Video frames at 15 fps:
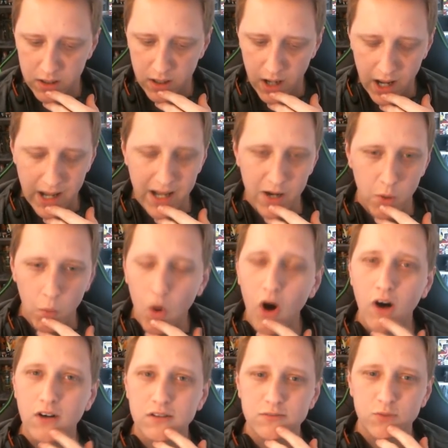I hit a
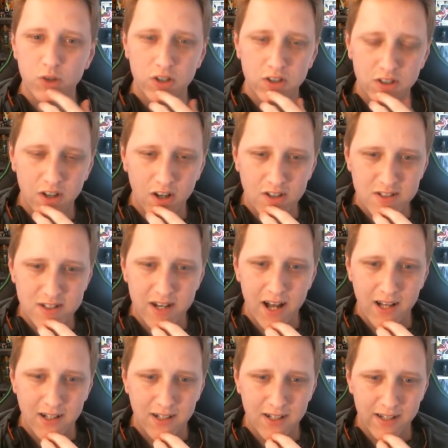wall, where all of a sudden
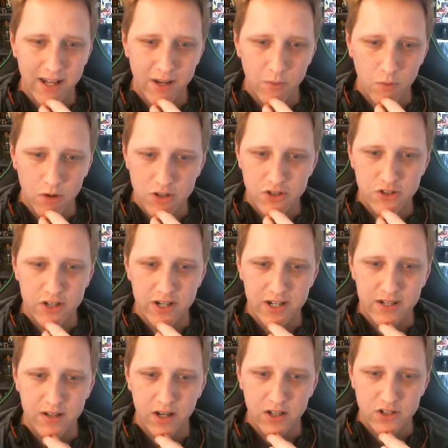I couldn't land one
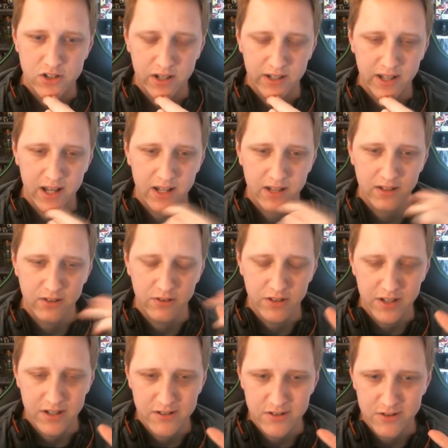trick, a trick that you
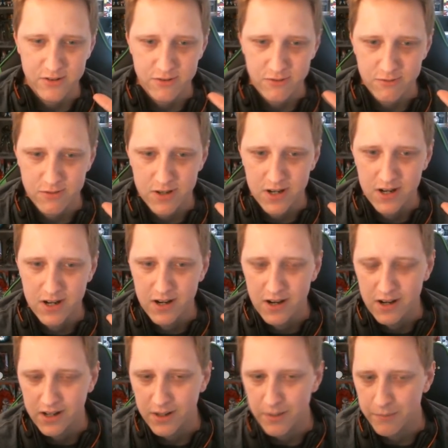need to
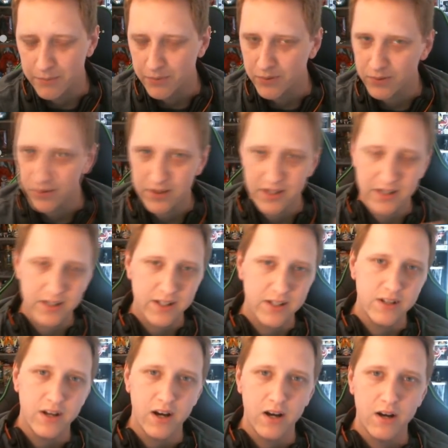
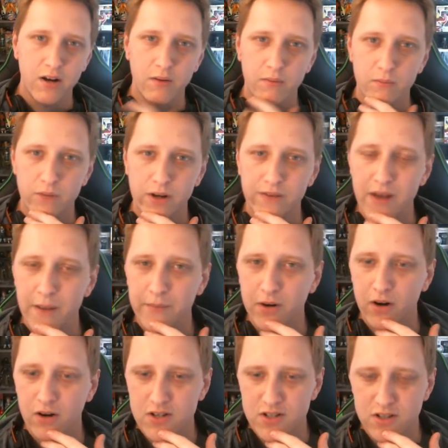completely revamp your
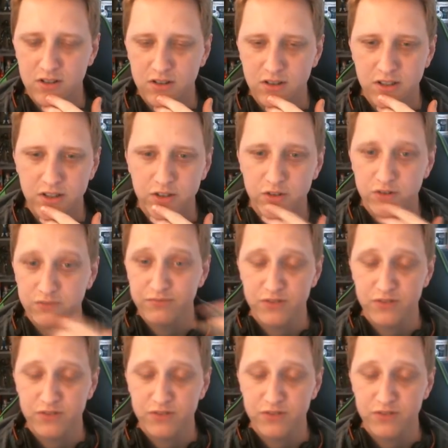arsenal, and